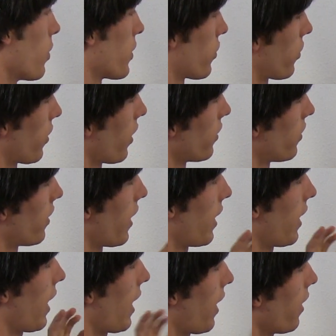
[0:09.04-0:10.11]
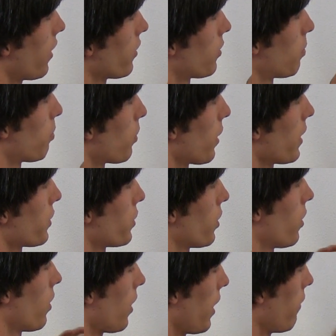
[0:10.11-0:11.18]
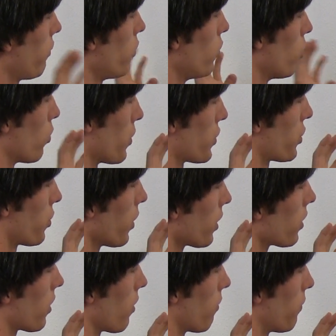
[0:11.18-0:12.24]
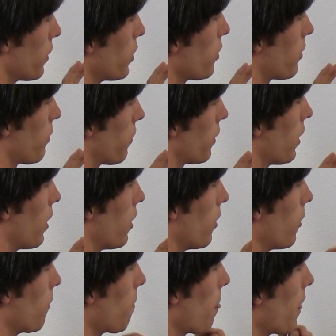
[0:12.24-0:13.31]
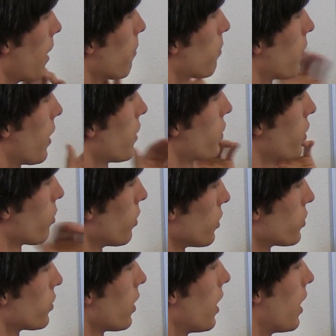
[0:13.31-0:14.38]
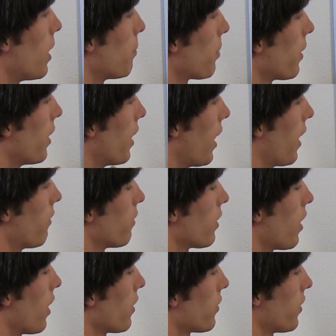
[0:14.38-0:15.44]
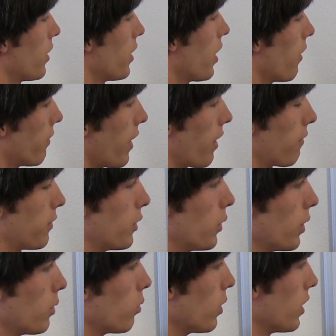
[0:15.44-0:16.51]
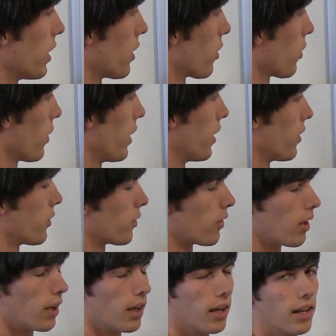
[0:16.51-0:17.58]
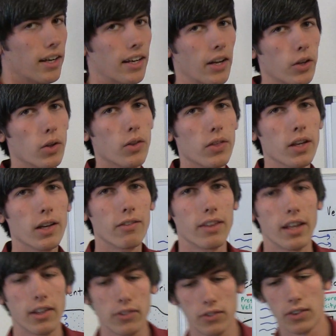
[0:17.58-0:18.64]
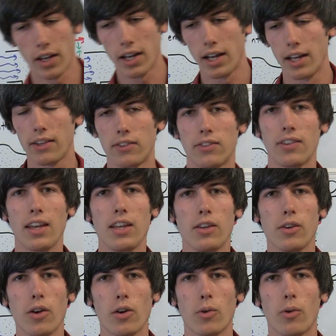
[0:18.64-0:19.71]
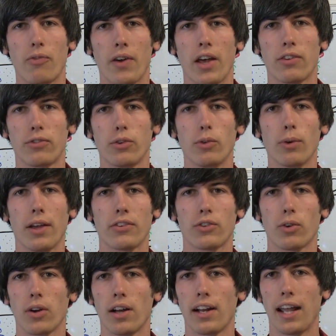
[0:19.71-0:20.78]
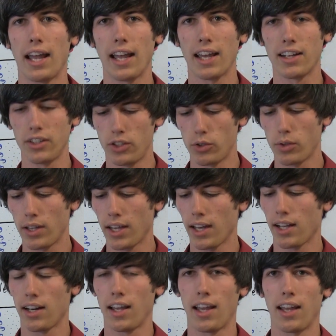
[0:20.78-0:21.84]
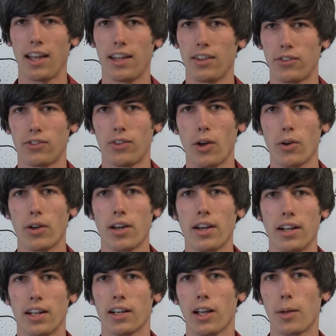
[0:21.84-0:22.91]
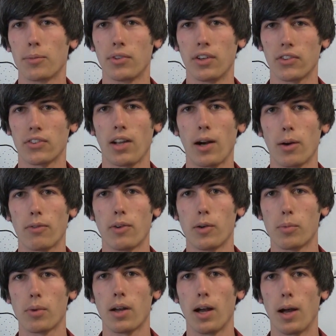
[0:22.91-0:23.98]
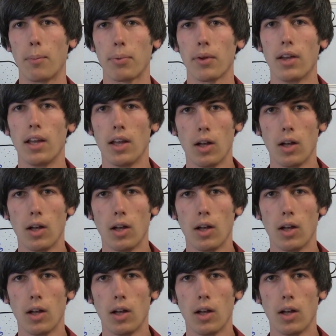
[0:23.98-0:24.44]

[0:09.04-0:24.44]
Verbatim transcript: which says that as pressure, if you restrict fluid flow, pressure will drop and velocity of that fluid will increase. Now you can think of this, uh, say you go to a fast food restaurant and you get a soda and it comes in a styrofoam cup.